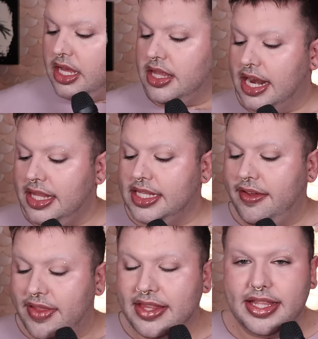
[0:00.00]
A lot of the
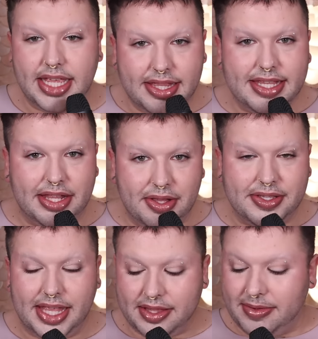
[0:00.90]
stuff that's on the inside
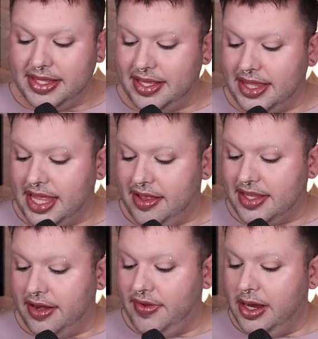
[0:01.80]
looks like what's on the
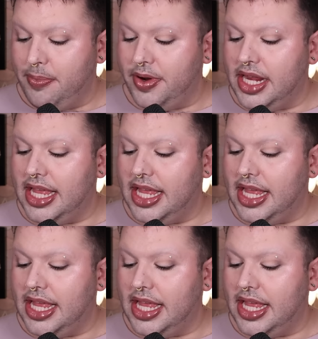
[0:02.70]
outside very pretty.